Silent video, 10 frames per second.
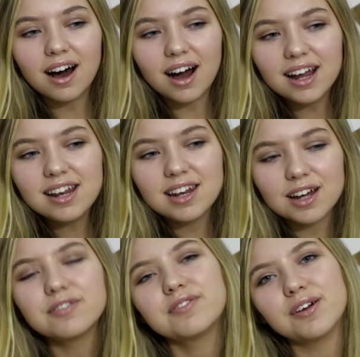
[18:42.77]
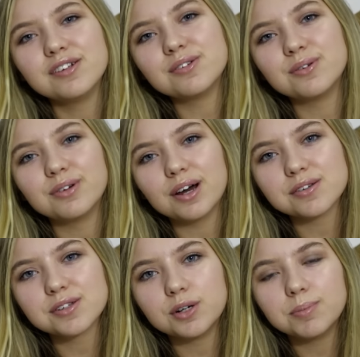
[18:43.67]
I love going to an
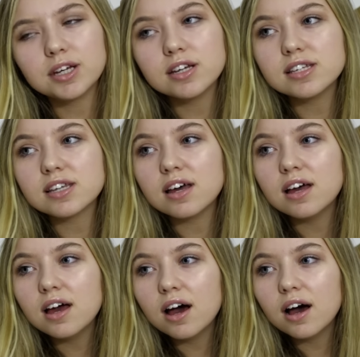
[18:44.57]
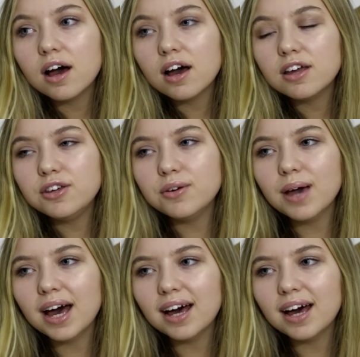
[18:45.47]
all-girls school, because you